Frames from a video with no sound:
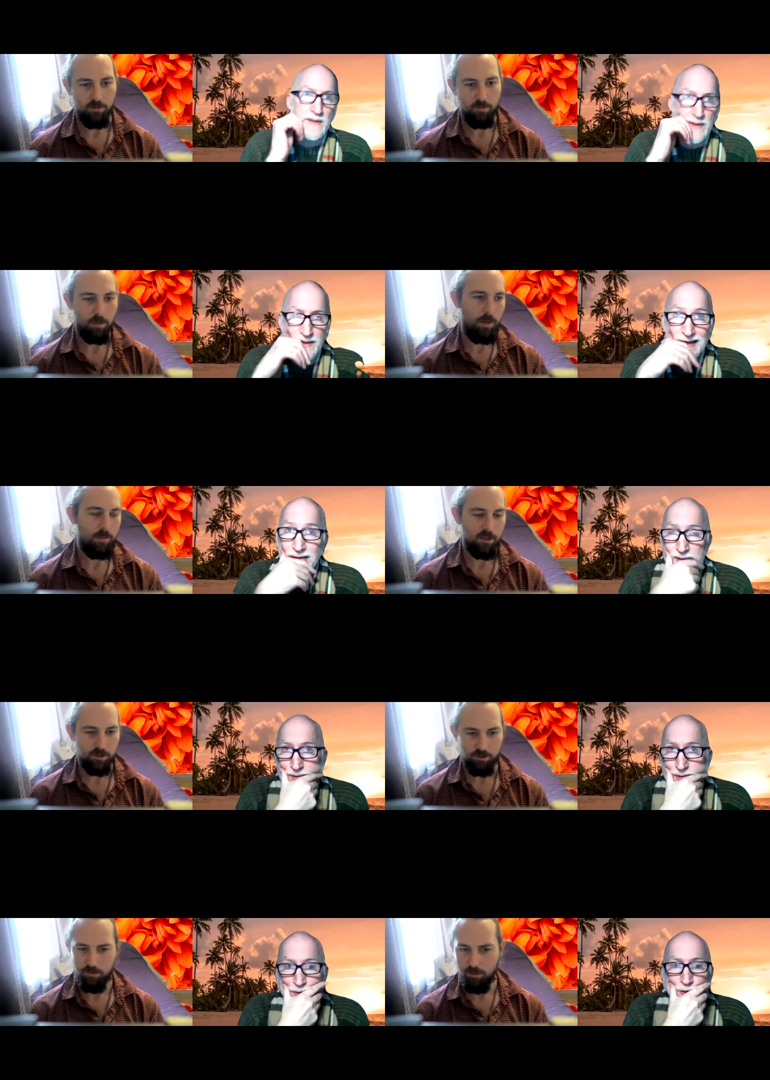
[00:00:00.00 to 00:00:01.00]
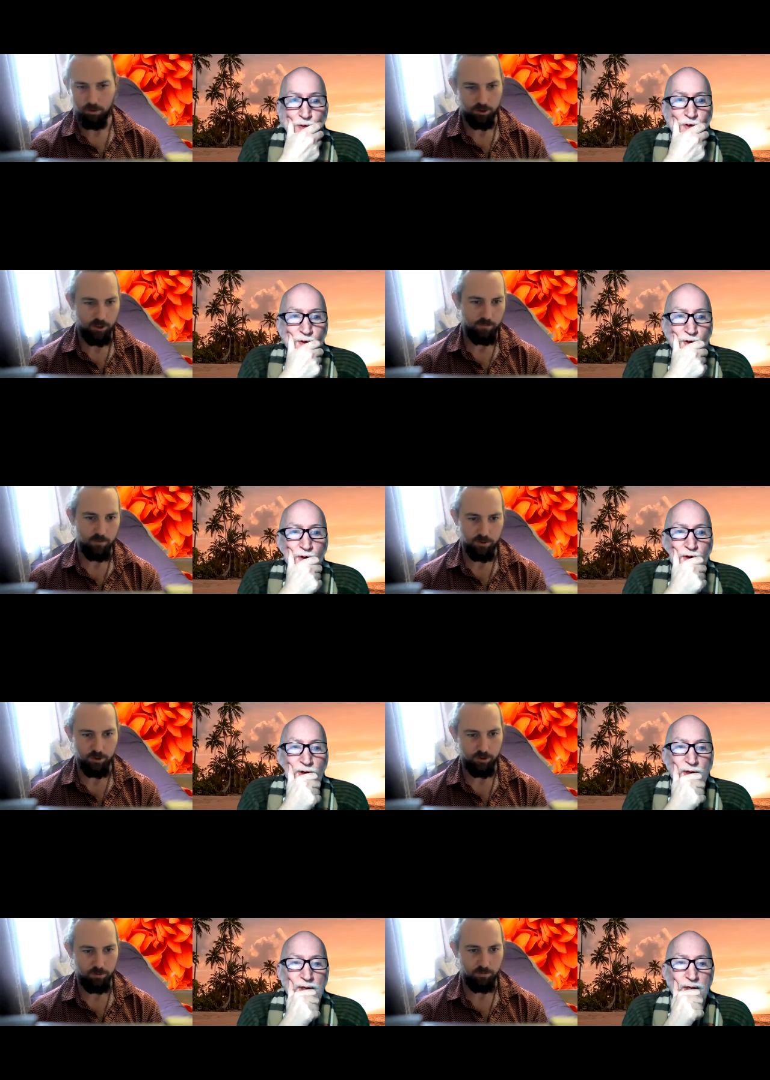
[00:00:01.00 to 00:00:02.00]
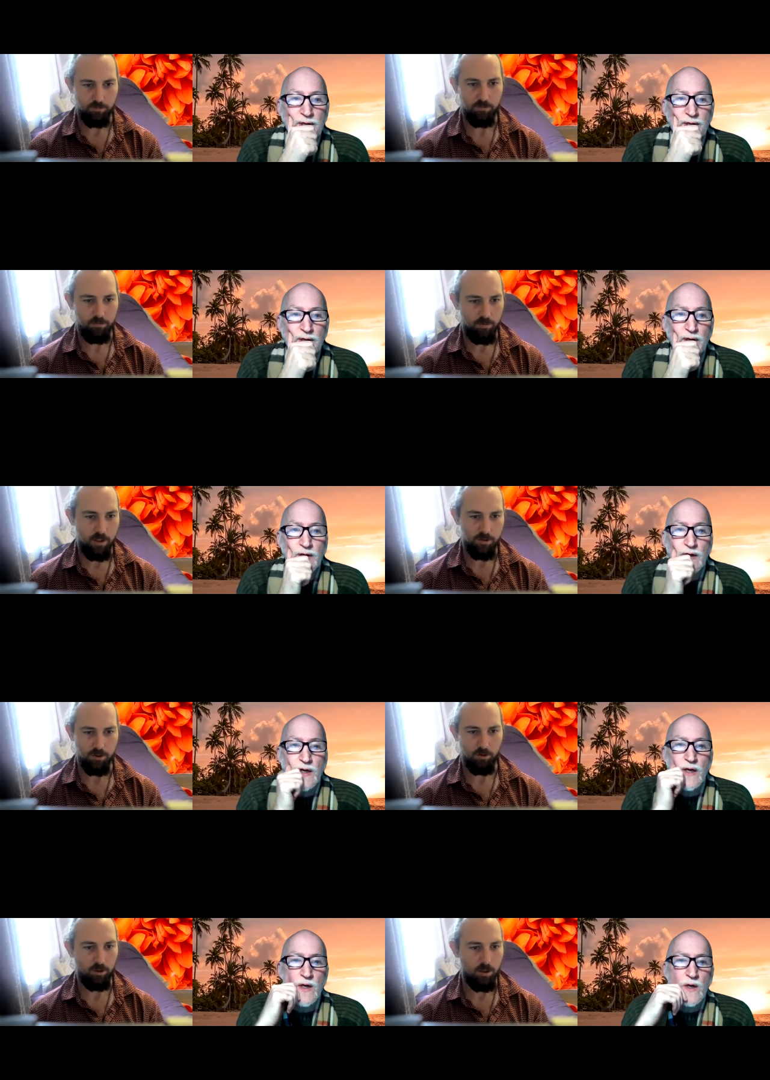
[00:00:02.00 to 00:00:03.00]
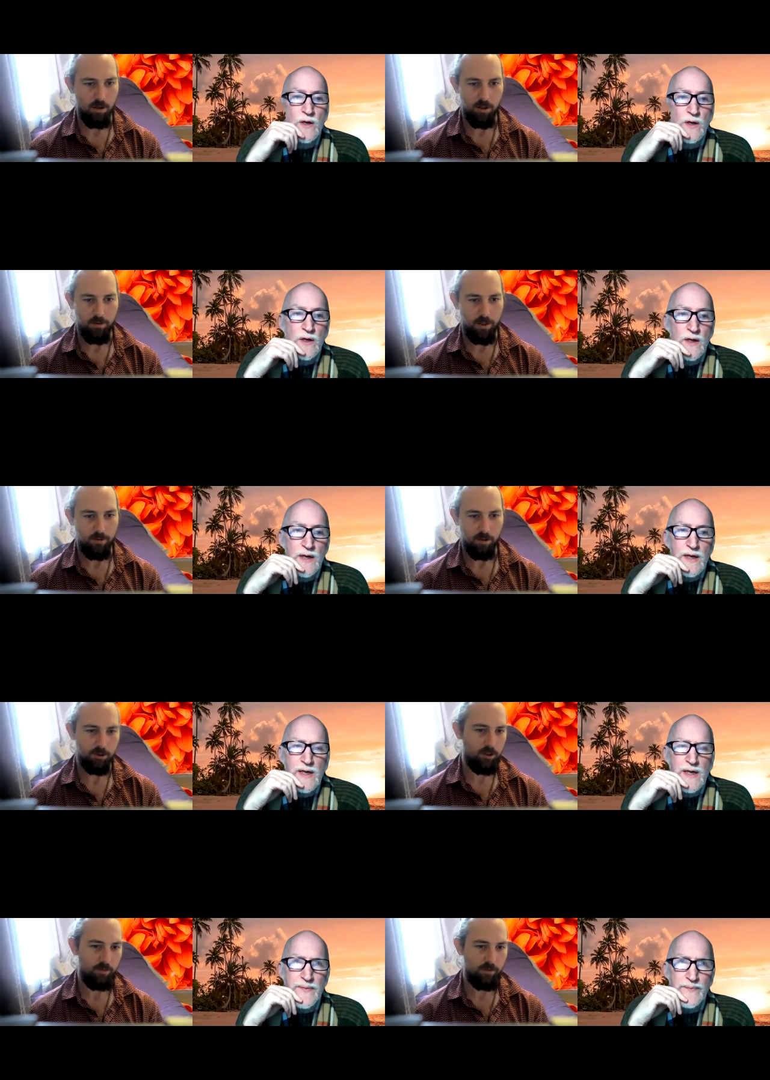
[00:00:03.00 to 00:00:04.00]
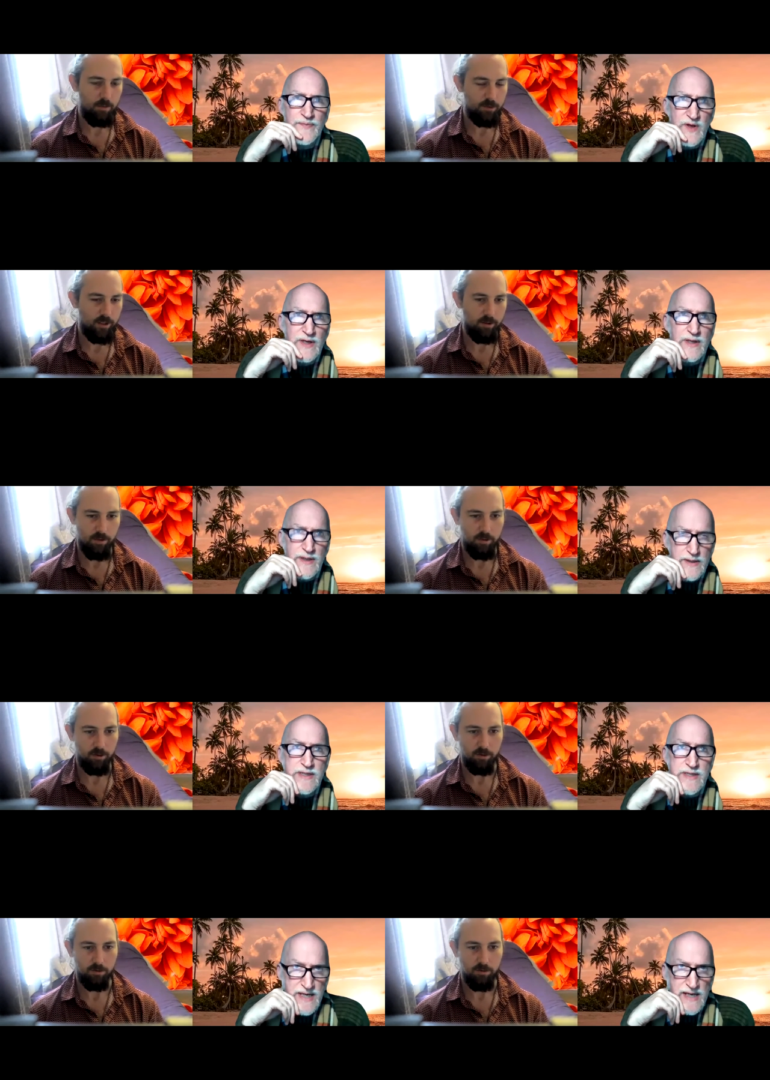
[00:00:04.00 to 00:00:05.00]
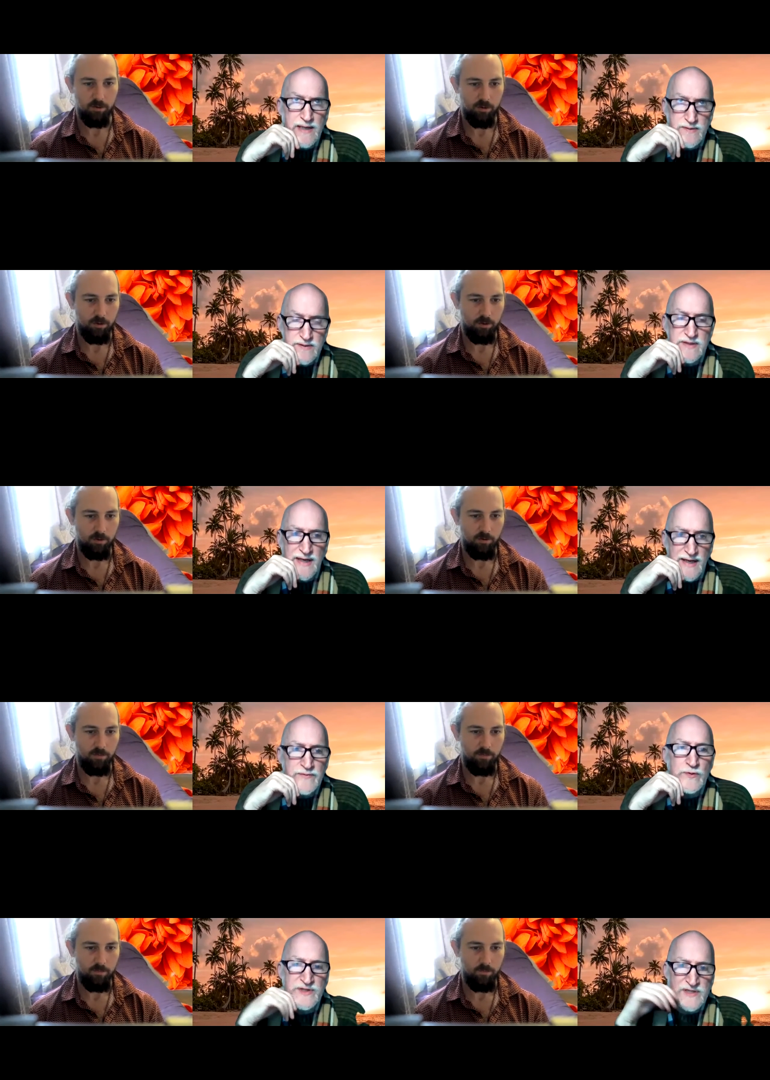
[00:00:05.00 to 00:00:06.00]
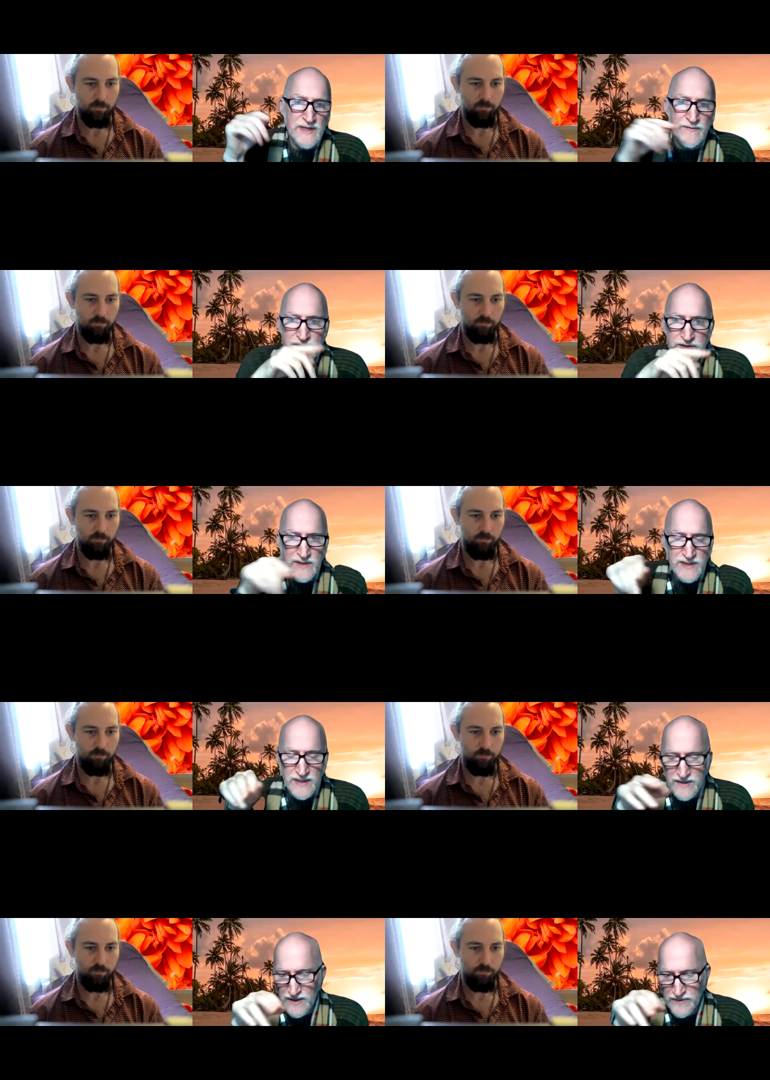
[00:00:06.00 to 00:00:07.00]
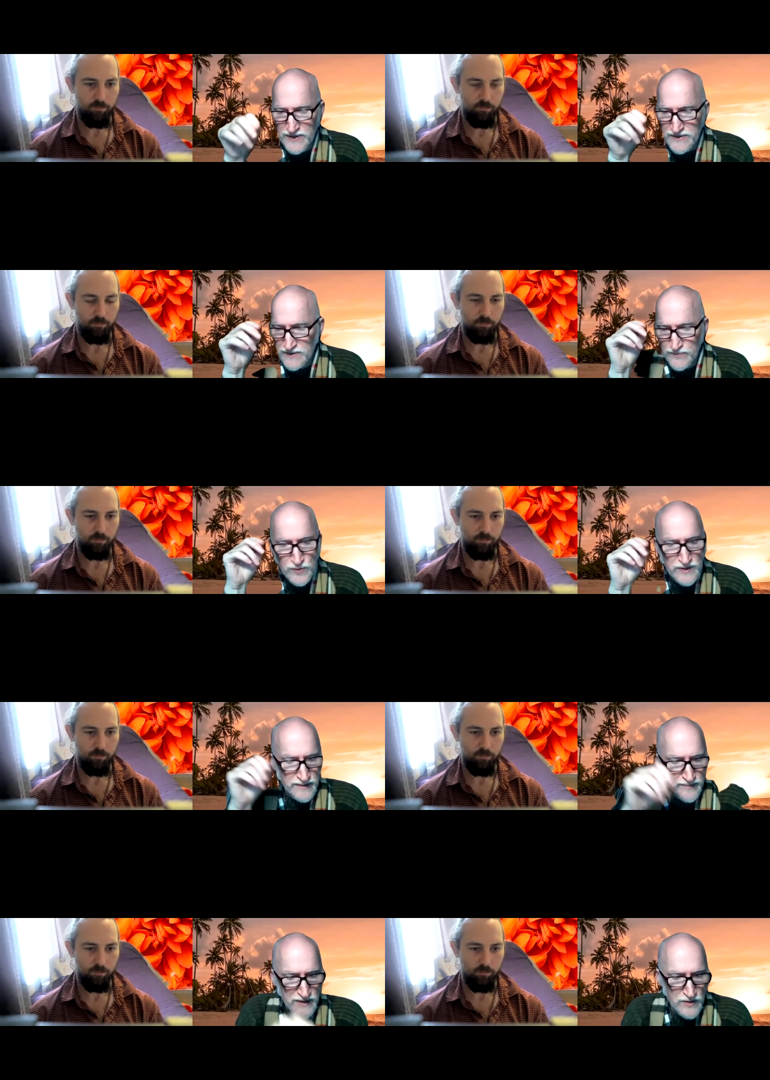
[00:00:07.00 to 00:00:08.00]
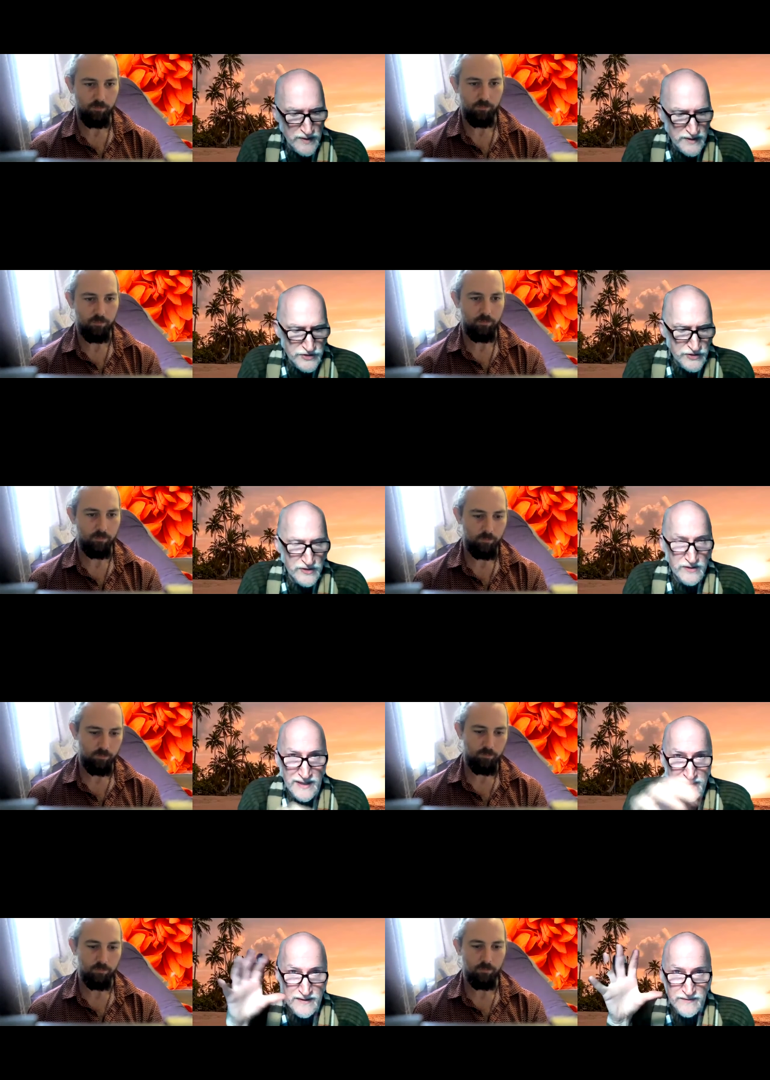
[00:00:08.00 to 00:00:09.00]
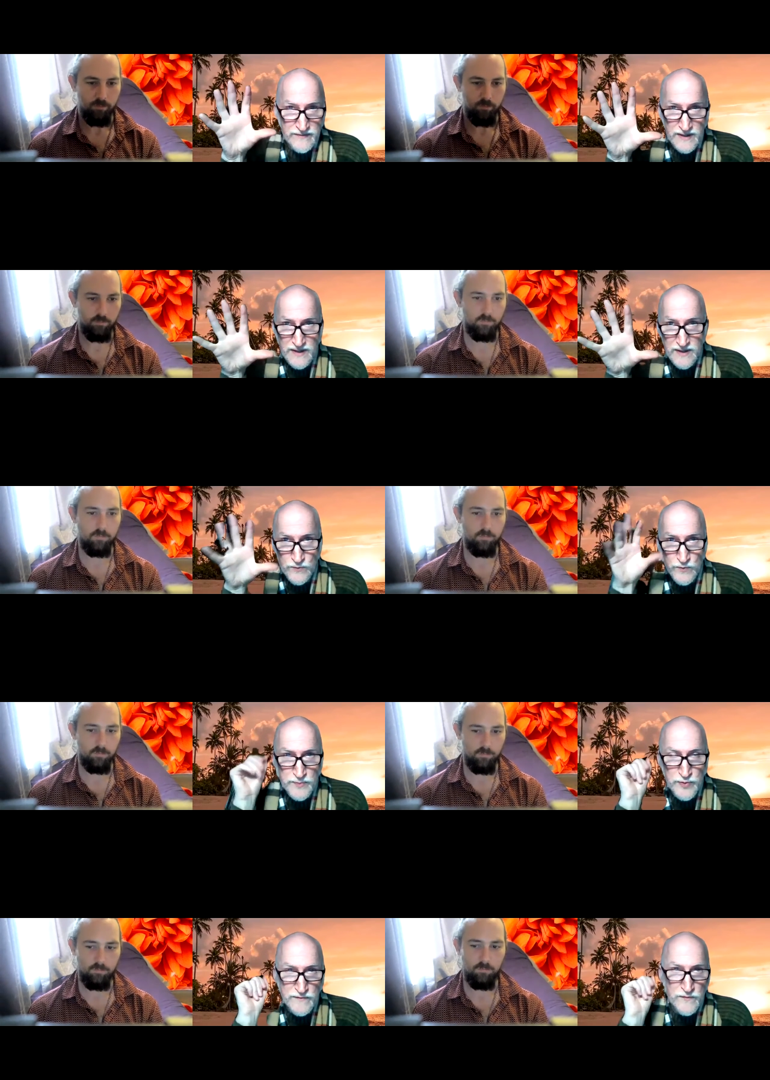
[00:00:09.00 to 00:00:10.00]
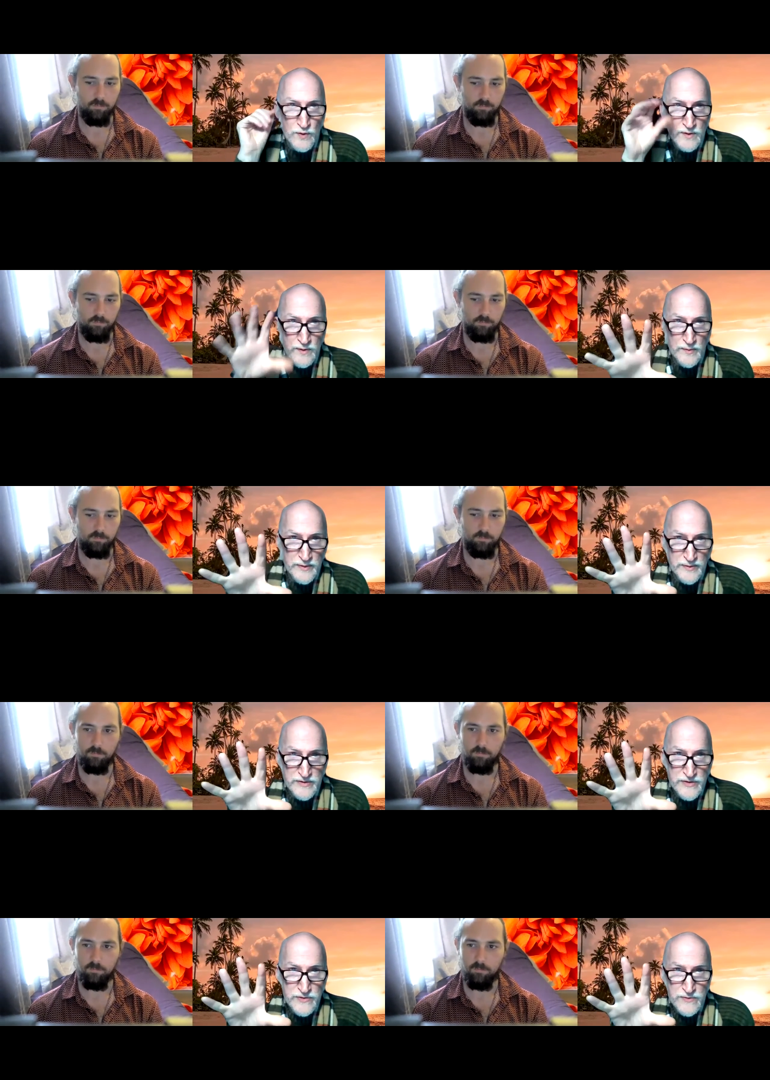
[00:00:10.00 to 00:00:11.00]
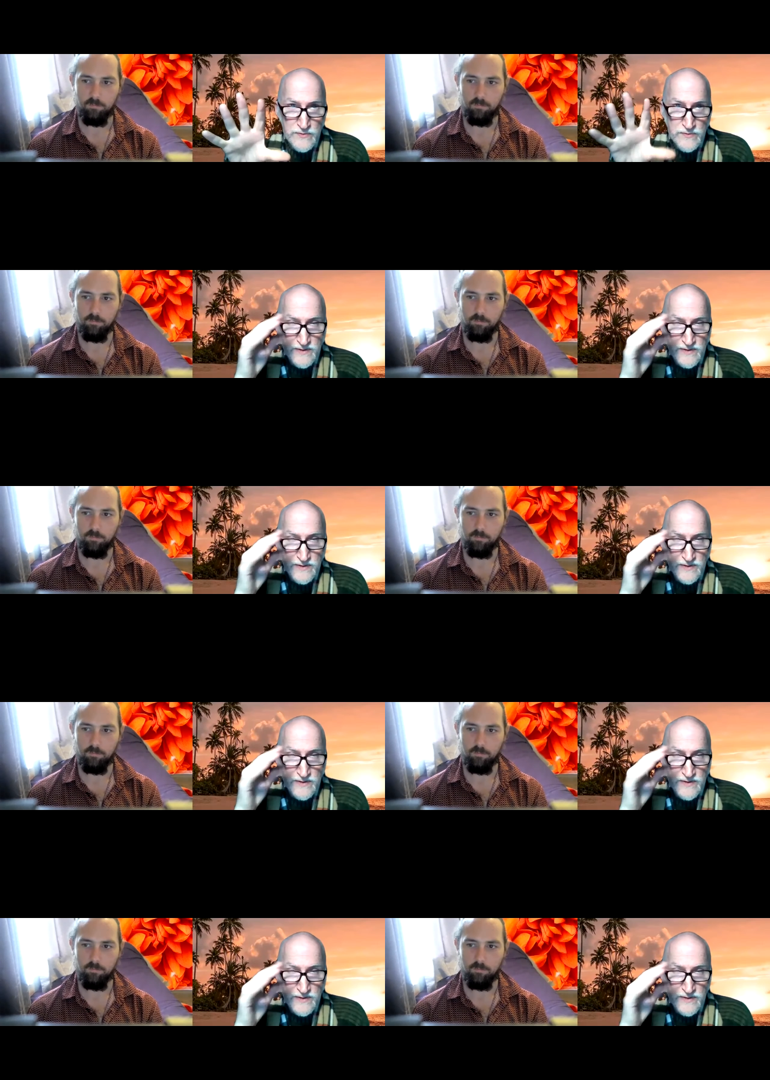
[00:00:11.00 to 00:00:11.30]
Speaker 1: But maybe yeah. it's your stuff is just is early on and then their stuff comes later. I don't know. Yeah.
Speaker 2: Yeah. Everyone's stuff is gonna kind of come in at some point. I'm not quite sure. Like they've we put forward what we would do,